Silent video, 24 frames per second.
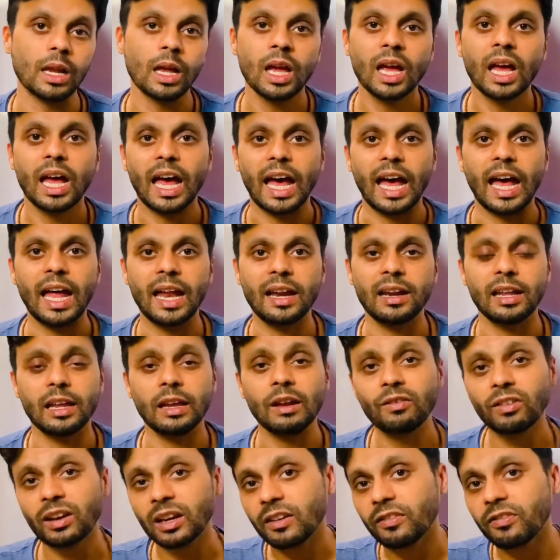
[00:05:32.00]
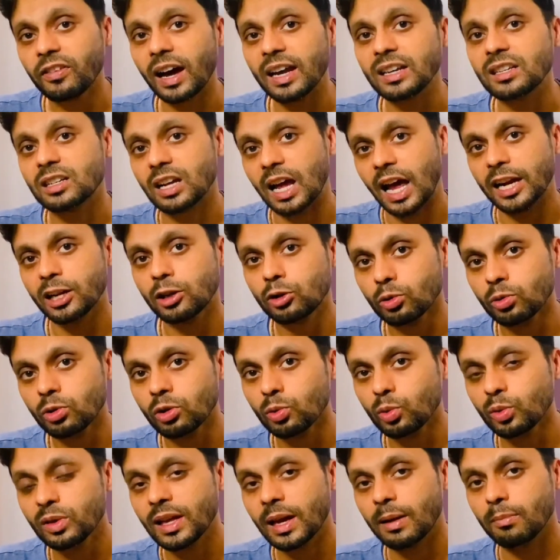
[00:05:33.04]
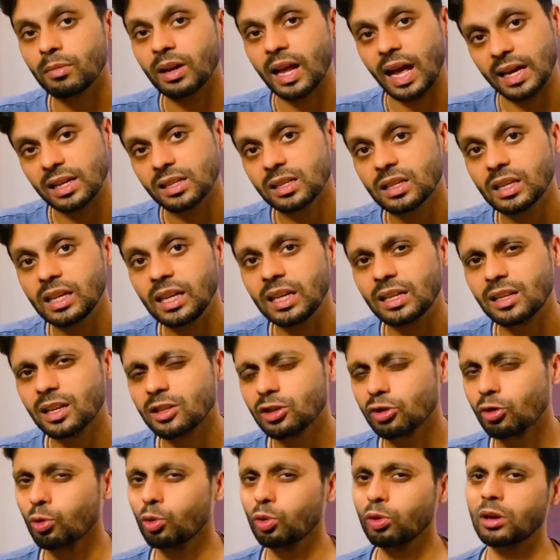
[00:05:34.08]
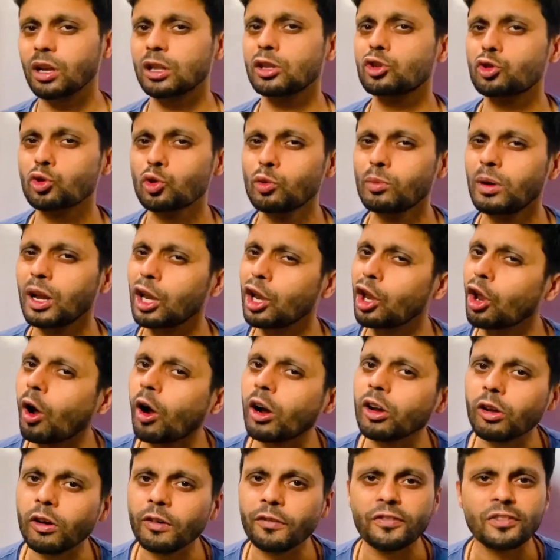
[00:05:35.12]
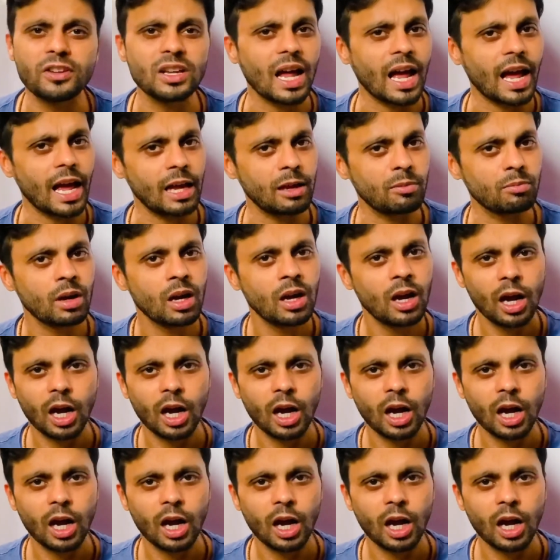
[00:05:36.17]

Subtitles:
and even if I try to do them nicely, it is going to consume a lot of time,